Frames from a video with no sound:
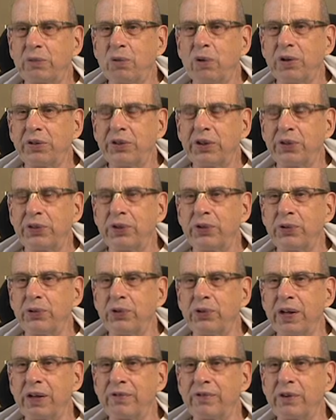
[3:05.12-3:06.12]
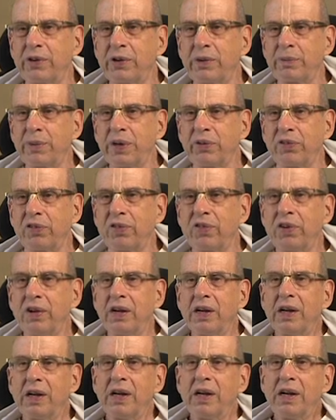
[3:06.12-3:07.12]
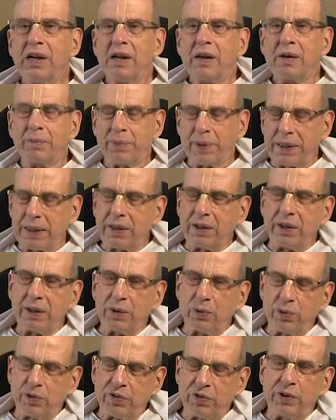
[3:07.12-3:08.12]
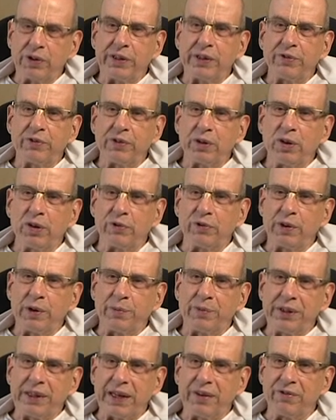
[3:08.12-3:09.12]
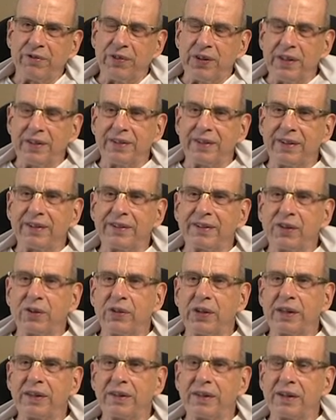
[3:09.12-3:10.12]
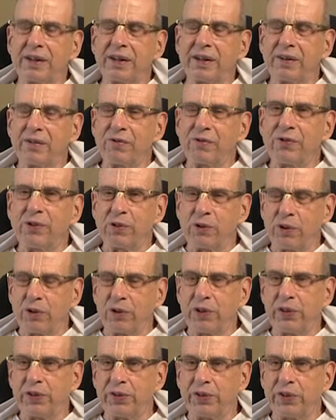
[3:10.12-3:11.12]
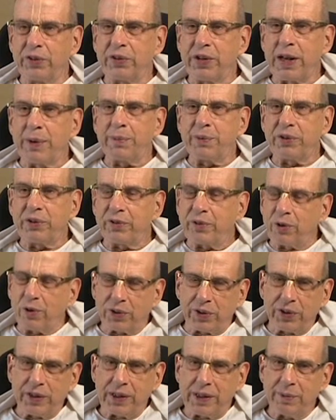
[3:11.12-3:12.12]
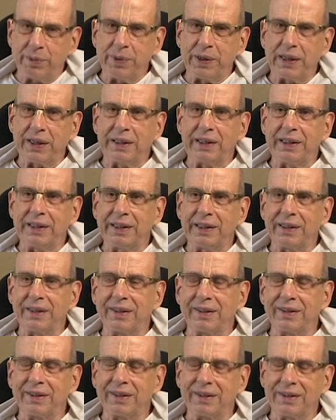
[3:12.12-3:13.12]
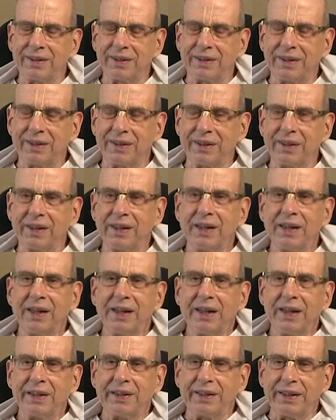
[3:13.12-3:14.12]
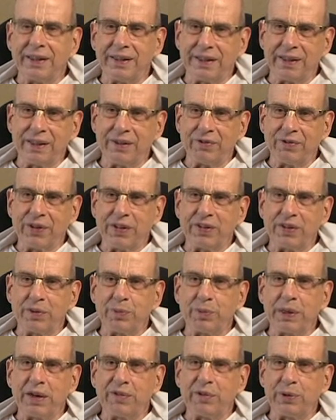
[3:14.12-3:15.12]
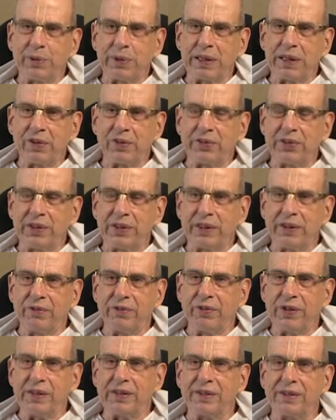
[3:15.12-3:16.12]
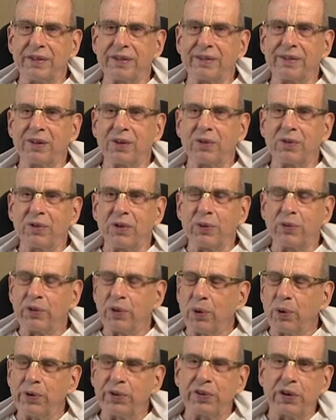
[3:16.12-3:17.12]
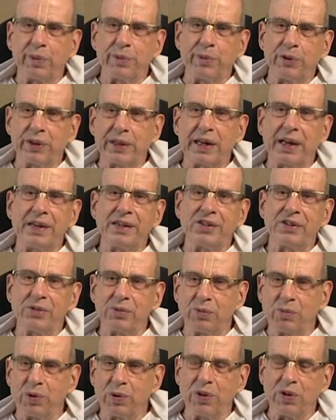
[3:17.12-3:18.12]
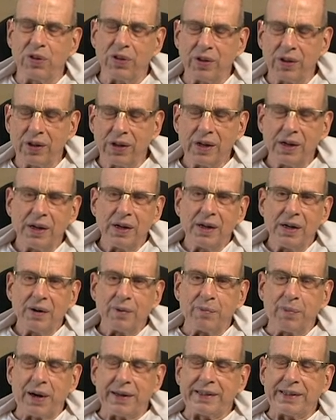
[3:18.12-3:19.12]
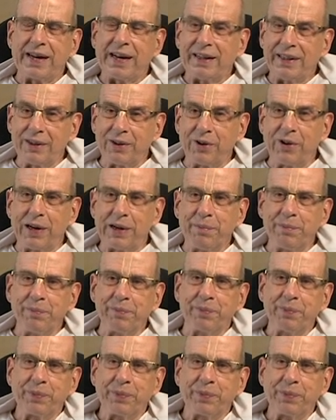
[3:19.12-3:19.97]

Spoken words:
wanted to do that very much. But it was very difficult for him to get visas, so for all his disciples, of course, he being an Indian citizen didn't need a visa, but everyone else needed visas. So there was always communication by telegram